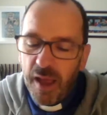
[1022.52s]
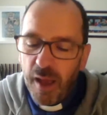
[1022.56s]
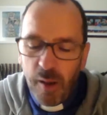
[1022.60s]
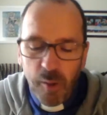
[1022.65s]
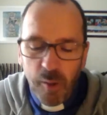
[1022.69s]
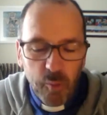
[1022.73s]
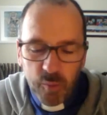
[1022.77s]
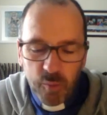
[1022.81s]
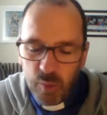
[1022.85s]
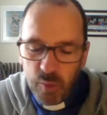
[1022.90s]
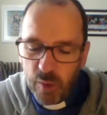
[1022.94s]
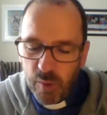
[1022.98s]

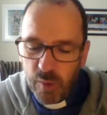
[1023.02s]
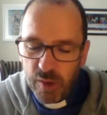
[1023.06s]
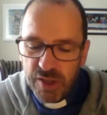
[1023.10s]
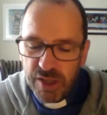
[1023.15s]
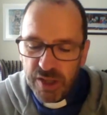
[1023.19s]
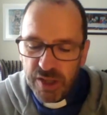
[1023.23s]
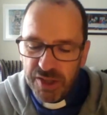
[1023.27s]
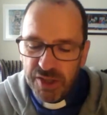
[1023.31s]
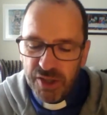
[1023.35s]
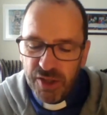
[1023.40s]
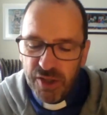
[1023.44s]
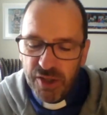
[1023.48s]
we were
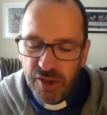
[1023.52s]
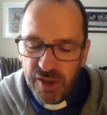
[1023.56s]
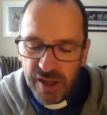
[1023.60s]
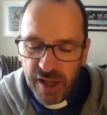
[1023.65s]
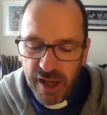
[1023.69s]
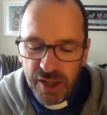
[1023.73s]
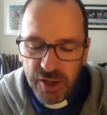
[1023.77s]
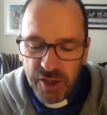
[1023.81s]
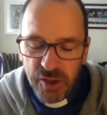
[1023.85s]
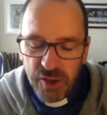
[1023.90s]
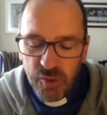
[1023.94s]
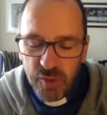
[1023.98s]
chatting earlier,
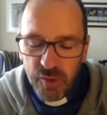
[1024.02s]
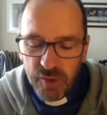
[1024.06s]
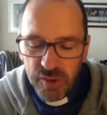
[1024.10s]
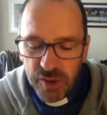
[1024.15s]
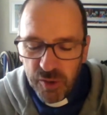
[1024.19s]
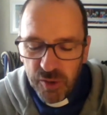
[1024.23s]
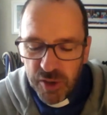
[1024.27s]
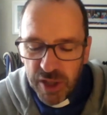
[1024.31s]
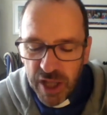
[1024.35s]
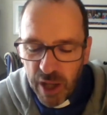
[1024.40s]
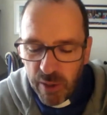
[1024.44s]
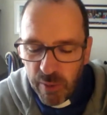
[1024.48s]
and
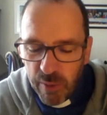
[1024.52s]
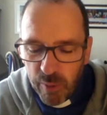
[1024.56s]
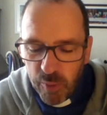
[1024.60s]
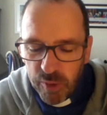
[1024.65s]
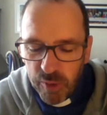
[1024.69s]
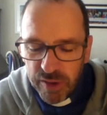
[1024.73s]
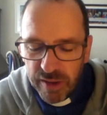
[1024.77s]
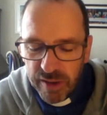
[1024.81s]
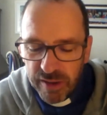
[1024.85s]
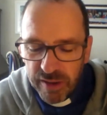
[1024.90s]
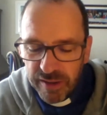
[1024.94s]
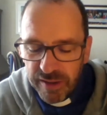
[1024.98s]
you came up
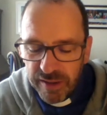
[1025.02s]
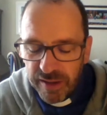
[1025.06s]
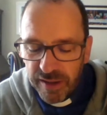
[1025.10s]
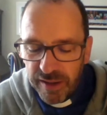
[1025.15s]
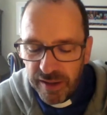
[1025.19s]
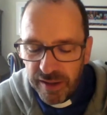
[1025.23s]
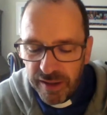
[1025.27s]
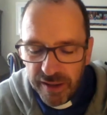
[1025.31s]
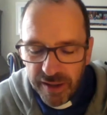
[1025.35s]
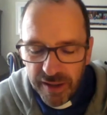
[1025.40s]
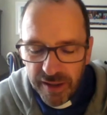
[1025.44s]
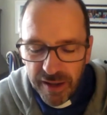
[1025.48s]
with
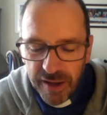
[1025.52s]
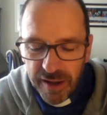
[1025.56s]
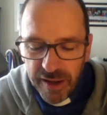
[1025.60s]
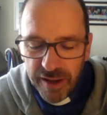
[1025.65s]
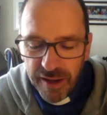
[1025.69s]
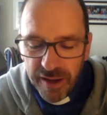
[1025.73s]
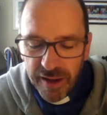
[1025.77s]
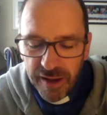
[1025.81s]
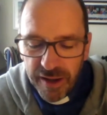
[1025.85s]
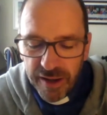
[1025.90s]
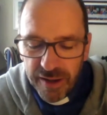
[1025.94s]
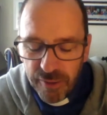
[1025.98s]
a
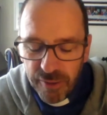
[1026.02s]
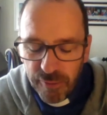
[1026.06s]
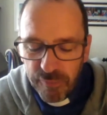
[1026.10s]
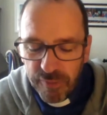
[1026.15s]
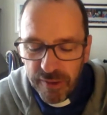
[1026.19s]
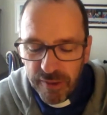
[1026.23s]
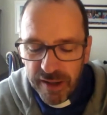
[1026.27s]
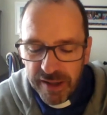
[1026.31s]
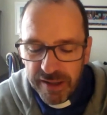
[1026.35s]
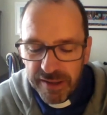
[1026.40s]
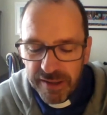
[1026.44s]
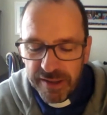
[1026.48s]

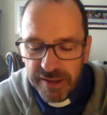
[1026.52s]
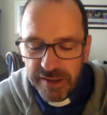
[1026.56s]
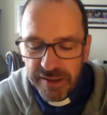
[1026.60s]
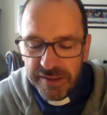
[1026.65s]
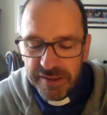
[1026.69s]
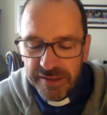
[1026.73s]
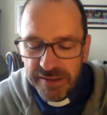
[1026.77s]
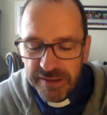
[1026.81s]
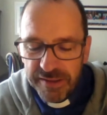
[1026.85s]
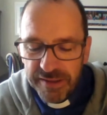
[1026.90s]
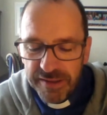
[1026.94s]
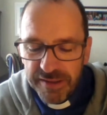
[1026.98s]
lovely
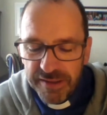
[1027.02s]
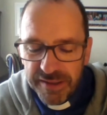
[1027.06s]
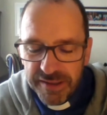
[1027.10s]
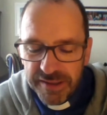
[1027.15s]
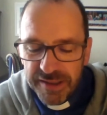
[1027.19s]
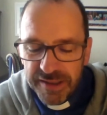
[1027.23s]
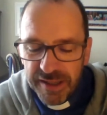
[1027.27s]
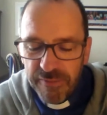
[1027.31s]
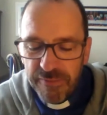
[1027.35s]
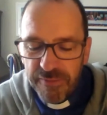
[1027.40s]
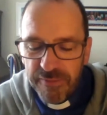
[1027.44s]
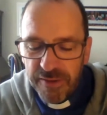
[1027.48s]

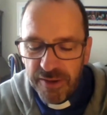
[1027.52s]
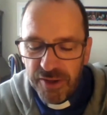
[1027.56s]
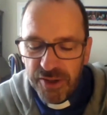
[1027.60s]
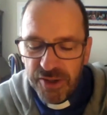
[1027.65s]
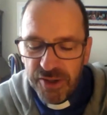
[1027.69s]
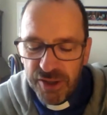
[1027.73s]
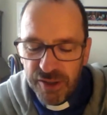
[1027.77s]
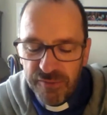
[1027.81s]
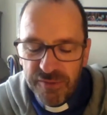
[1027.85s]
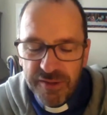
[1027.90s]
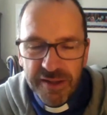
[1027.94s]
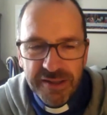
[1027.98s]

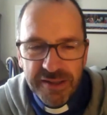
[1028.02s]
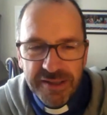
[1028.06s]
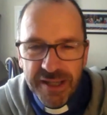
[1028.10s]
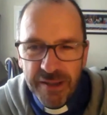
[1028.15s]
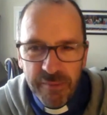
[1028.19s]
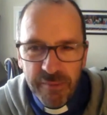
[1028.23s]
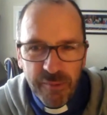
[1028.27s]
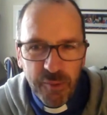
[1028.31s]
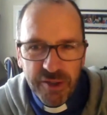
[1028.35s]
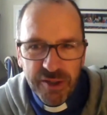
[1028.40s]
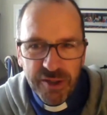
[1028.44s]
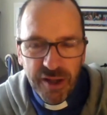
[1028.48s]
definition of
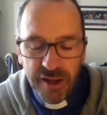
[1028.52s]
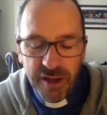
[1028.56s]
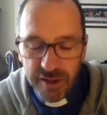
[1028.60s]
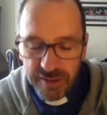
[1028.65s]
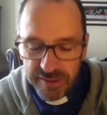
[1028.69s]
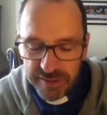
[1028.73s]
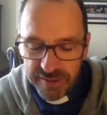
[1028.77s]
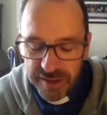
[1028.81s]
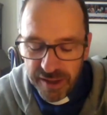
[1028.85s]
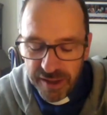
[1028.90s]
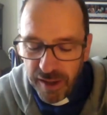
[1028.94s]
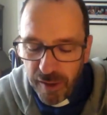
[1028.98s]
contentment, which I
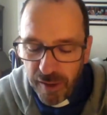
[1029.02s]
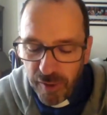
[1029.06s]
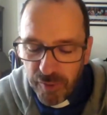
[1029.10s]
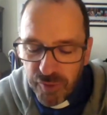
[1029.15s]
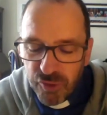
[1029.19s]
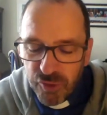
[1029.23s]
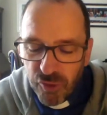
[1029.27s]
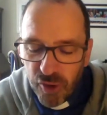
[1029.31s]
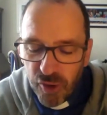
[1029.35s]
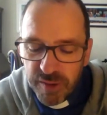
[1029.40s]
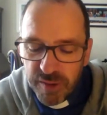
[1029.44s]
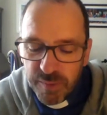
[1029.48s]

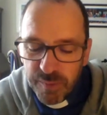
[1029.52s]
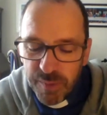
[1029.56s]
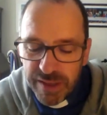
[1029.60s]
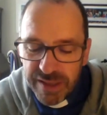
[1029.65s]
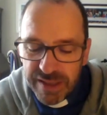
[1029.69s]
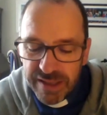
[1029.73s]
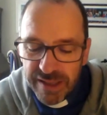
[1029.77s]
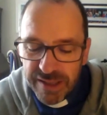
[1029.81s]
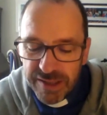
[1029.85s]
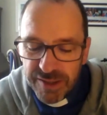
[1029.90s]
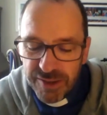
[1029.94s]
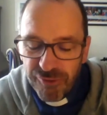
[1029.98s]
tried
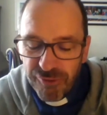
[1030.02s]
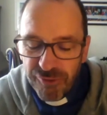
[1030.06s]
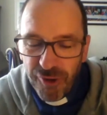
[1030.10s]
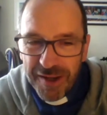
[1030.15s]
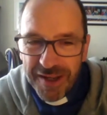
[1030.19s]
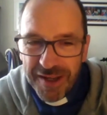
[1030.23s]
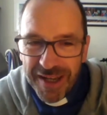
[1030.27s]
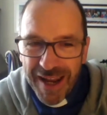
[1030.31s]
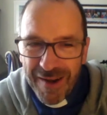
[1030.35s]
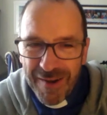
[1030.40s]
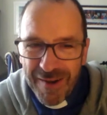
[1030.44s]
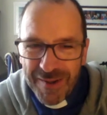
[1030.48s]
busily to
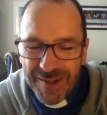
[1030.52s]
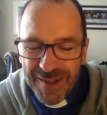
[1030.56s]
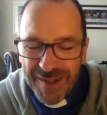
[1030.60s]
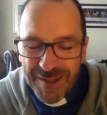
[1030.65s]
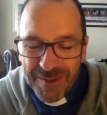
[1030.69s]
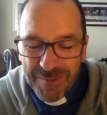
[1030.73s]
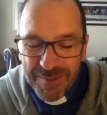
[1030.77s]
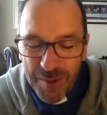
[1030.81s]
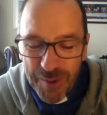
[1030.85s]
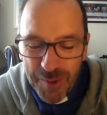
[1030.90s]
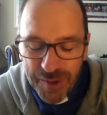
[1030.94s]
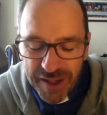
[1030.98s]
write down as you
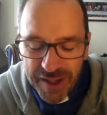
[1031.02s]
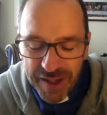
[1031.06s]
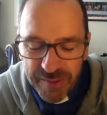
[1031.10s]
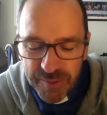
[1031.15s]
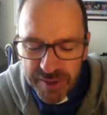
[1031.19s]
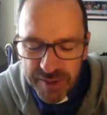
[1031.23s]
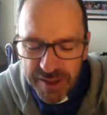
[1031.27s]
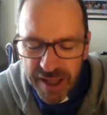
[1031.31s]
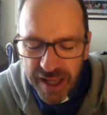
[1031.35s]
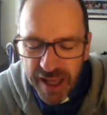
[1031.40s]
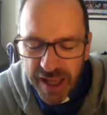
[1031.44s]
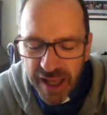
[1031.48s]
spoke it.
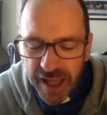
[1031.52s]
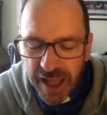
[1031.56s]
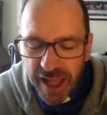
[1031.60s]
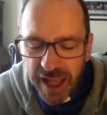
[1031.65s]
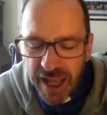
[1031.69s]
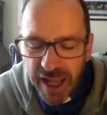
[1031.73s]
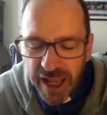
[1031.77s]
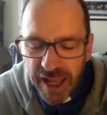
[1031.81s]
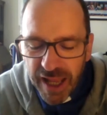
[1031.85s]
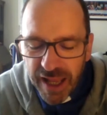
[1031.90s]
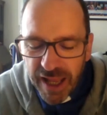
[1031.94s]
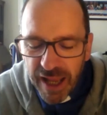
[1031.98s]
But
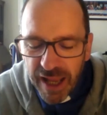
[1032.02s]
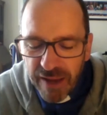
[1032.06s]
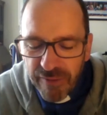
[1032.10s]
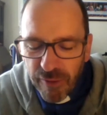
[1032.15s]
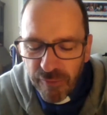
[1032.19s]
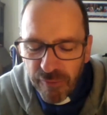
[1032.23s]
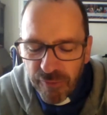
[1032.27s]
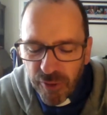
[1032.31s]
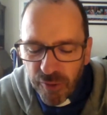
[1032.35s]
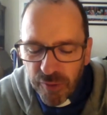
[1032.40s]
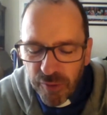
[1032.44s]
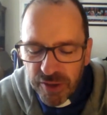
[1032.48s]
if
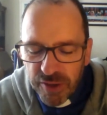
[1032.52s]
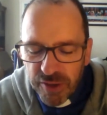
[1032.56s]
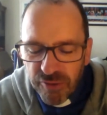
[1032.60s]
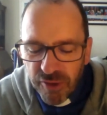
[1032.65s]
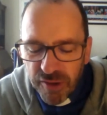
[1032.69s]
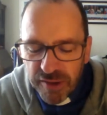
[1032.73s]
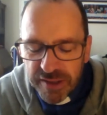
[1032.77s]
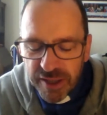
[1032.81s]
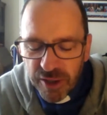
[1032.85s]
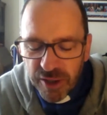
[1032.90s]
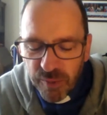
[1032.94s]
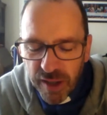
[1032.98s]
I've got this
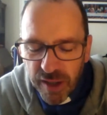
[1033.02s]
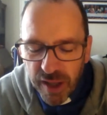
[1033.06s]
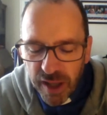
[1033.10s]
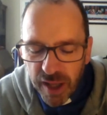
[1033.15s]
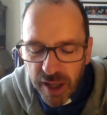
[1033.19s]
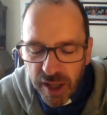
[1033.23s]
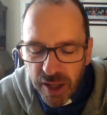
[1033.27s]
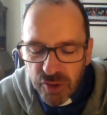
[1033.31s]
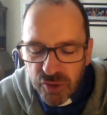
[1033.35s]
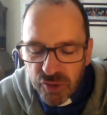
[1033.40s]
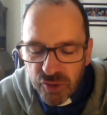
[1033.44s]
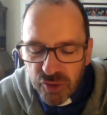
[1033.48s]
right, tell me.
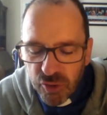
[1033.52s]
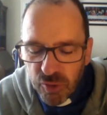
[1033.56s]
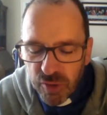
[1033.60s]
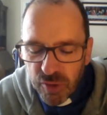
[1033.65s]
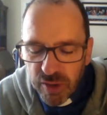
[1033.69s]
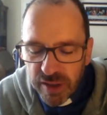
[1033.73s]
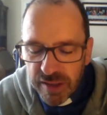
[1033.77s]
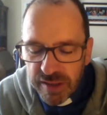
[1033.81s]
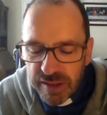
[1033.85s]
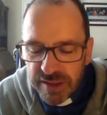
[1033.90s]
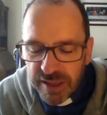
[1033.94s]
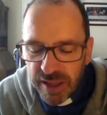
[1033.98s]
True
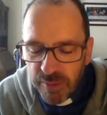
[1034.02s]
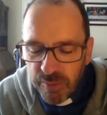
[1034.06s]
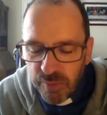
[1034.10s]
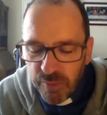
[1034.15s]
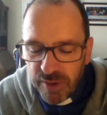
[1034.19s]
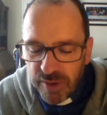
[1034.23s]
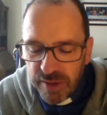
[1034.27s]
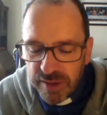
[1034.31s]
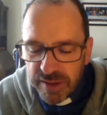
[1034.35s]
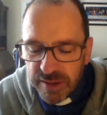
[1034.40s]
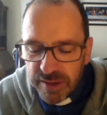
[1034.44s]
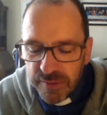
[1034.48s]

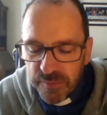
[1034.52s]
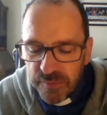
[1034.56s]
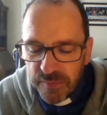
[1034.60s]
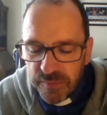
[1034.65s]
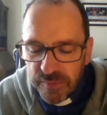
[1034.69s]
contentment